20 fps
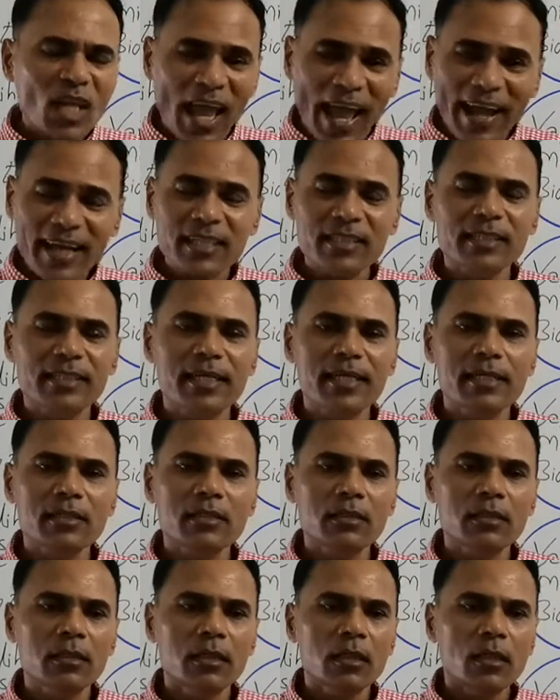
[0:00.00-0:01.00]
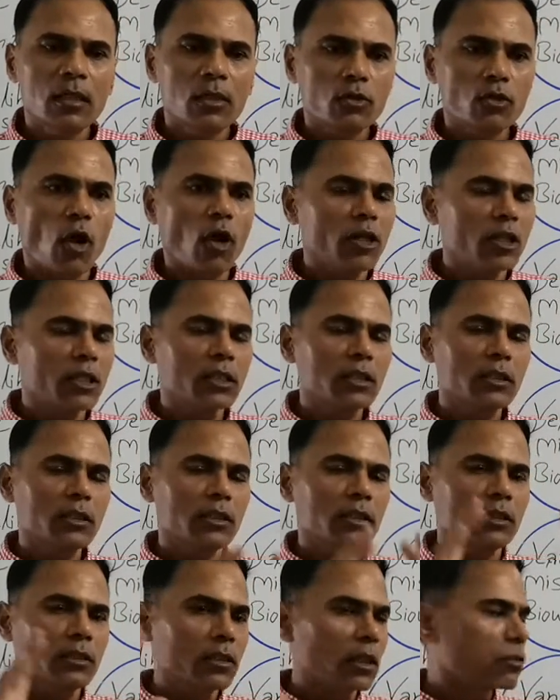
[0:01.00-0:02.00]
access. So all this
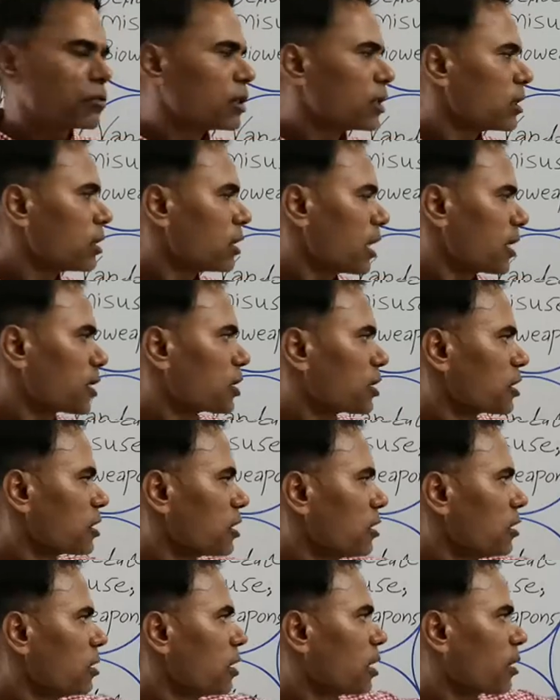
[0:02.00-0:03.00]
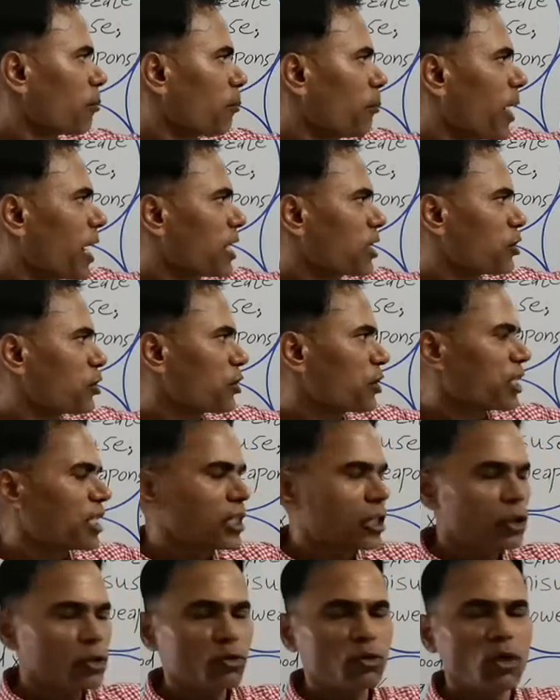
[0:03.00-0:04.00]
is covered under the
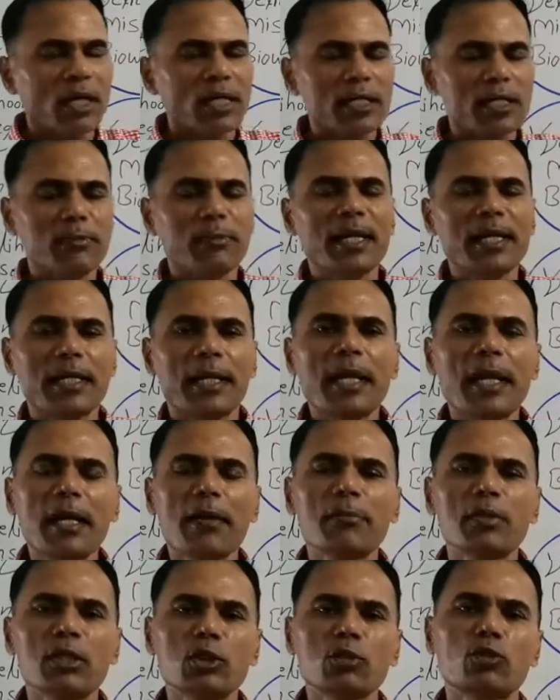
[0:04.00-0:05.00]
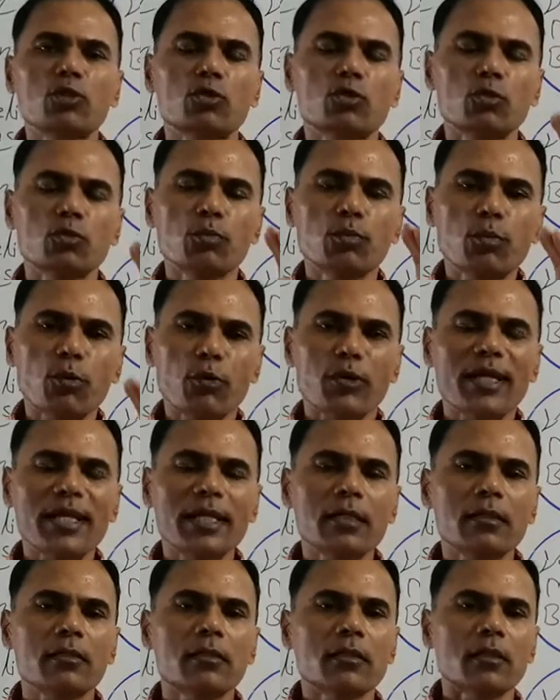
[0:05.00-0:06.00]
biosecurity. So the ultimate aim is to
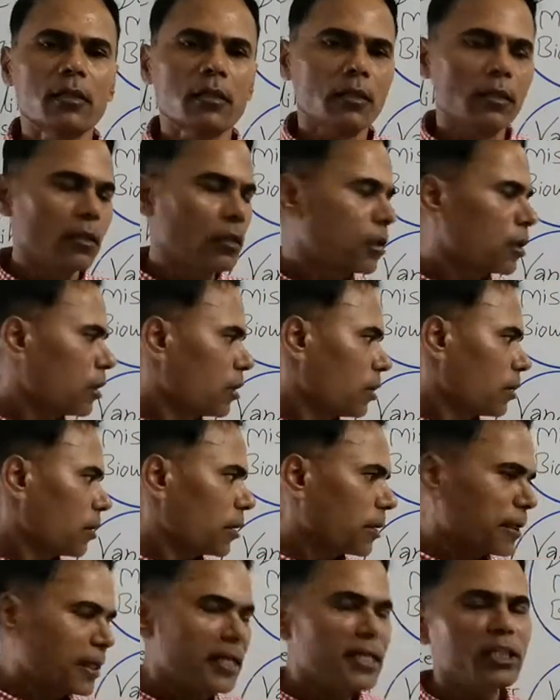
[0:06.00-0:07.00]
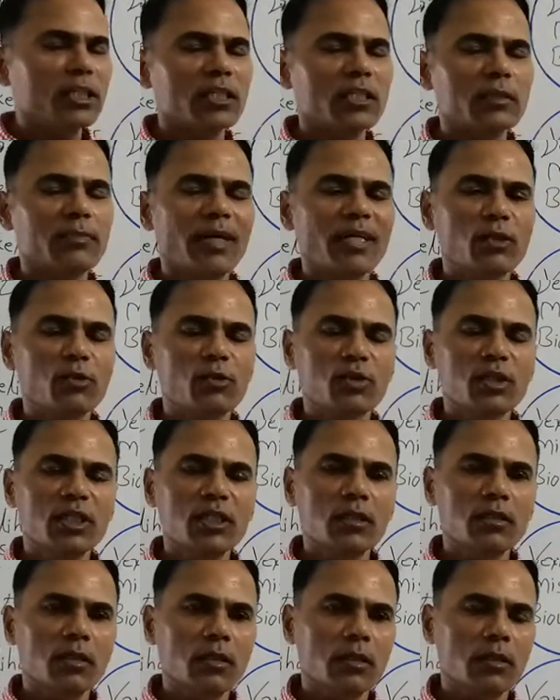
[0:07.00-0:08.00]
protect the dangerous
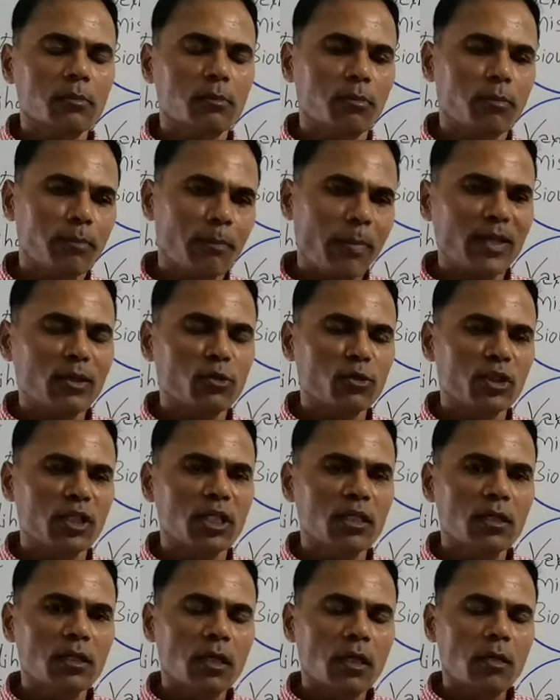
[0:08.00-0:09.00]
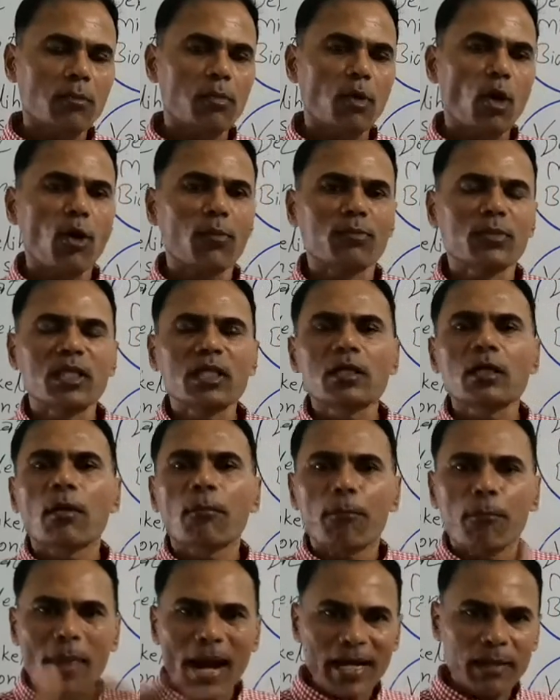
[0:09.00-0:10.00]
pathogen from the
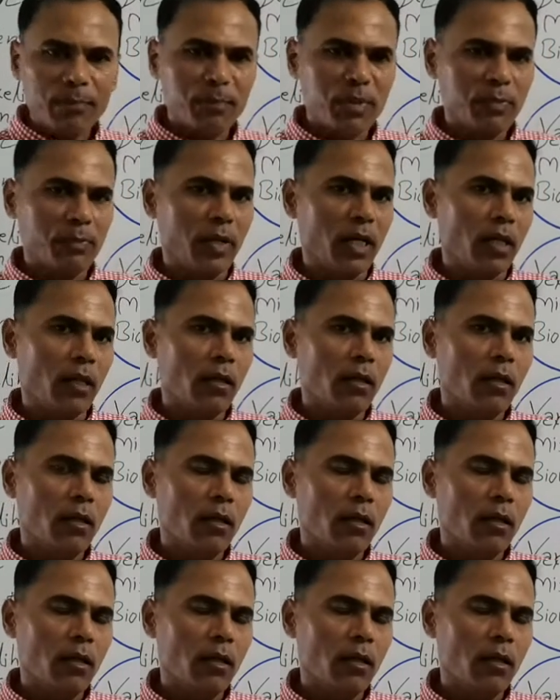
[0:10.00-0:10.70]
bad people,